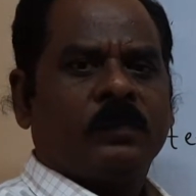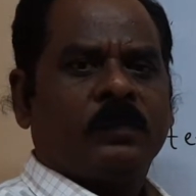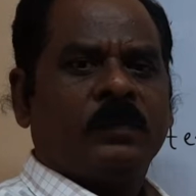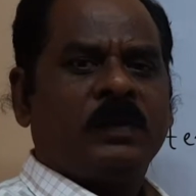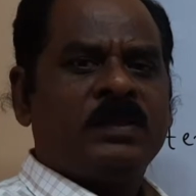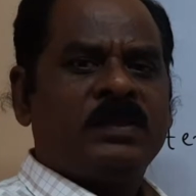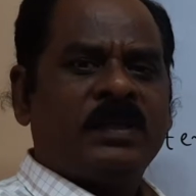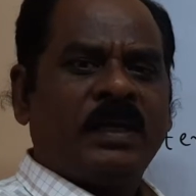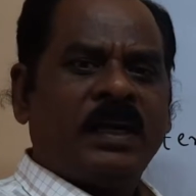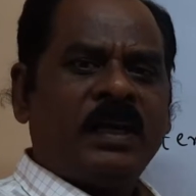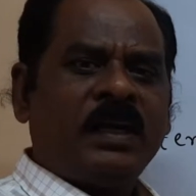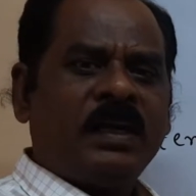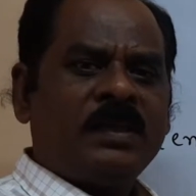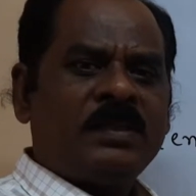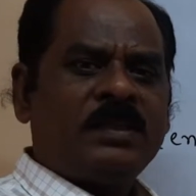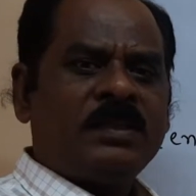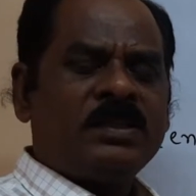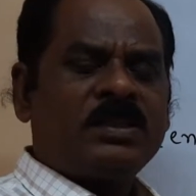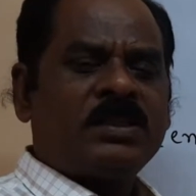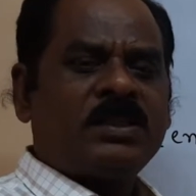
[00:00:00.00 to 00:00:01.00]
This
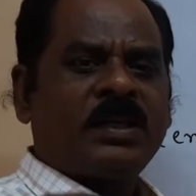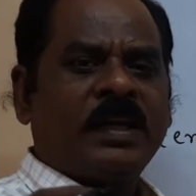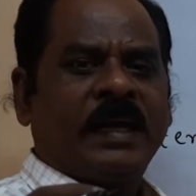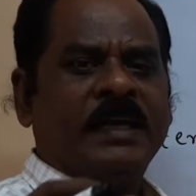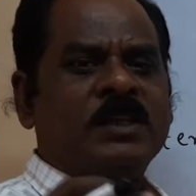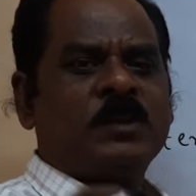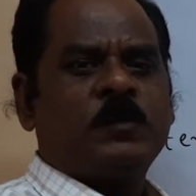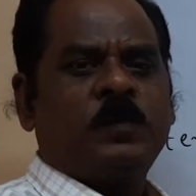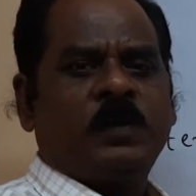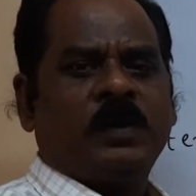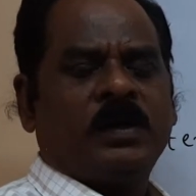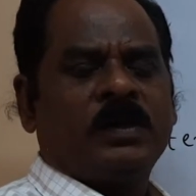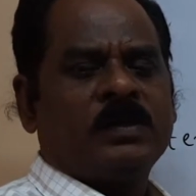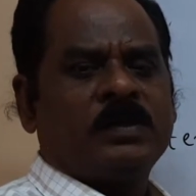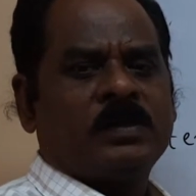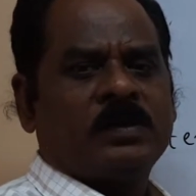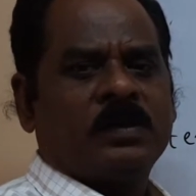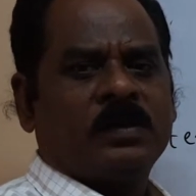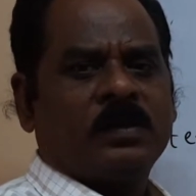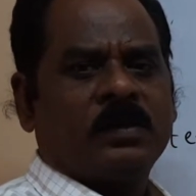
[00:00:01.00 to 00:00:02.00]
energy is
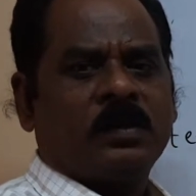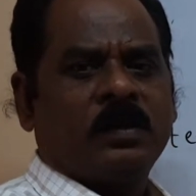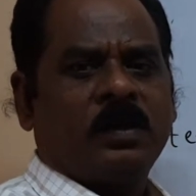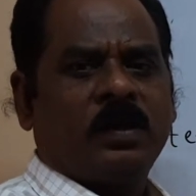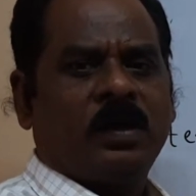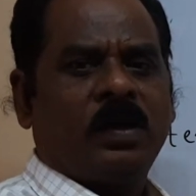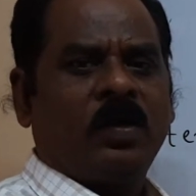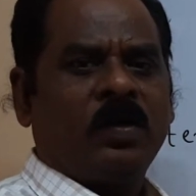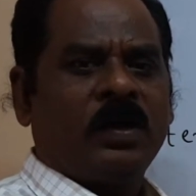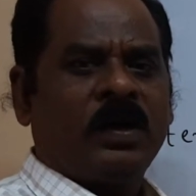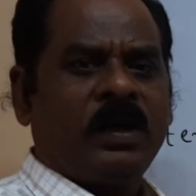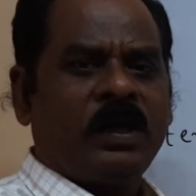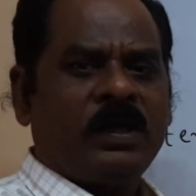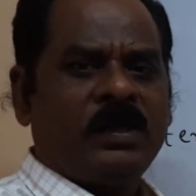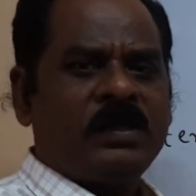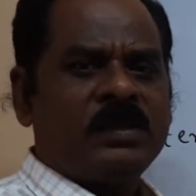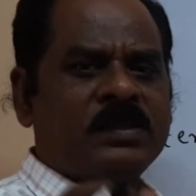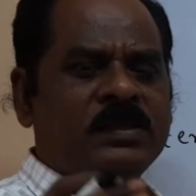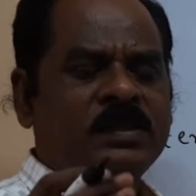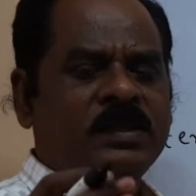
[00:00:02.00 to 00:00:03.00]
transfers or
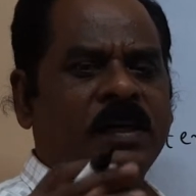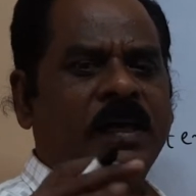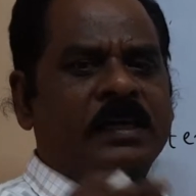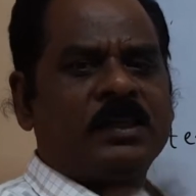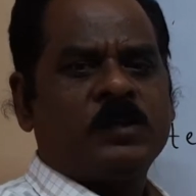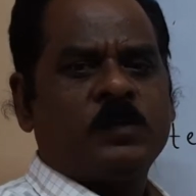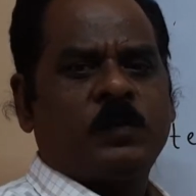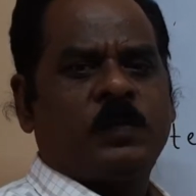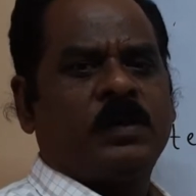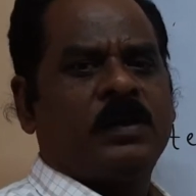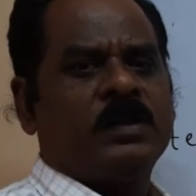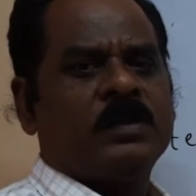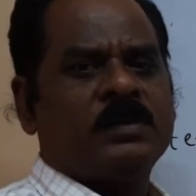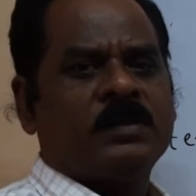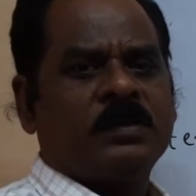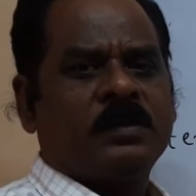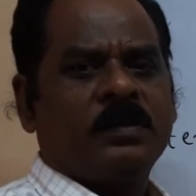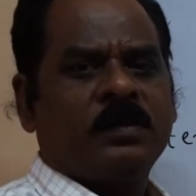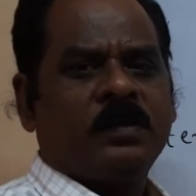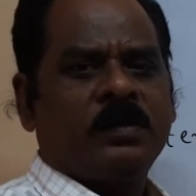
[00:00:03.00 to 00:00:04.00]
heat is
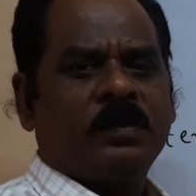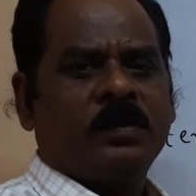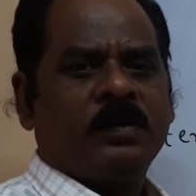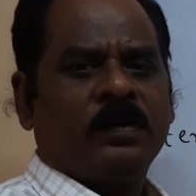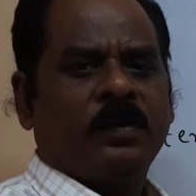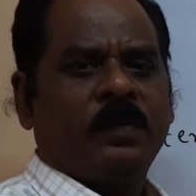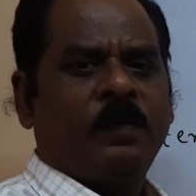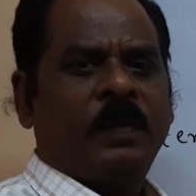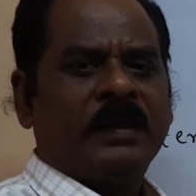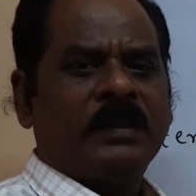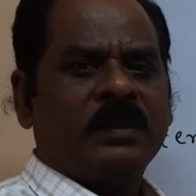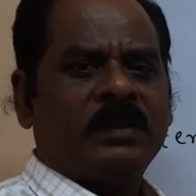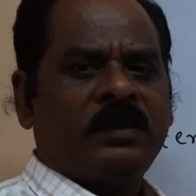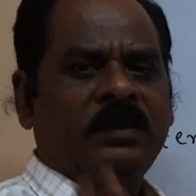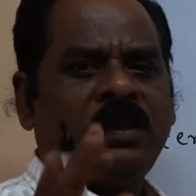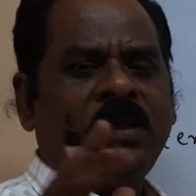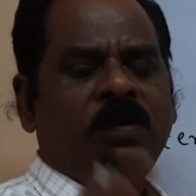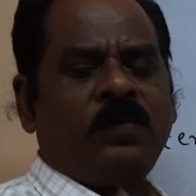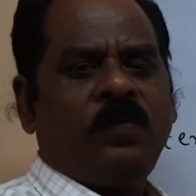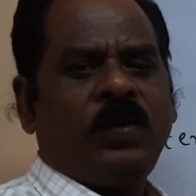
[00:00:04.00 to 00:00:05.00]
transfers by the
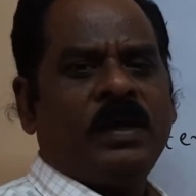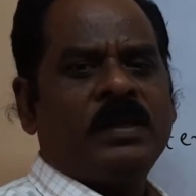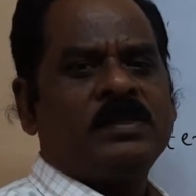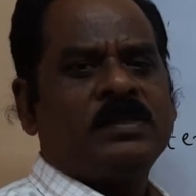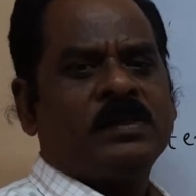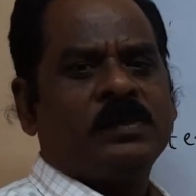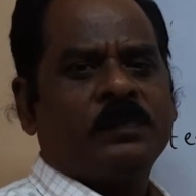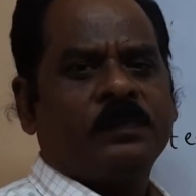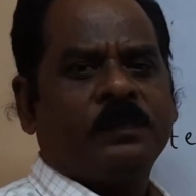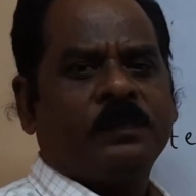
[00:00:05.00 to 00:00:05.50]
three ways: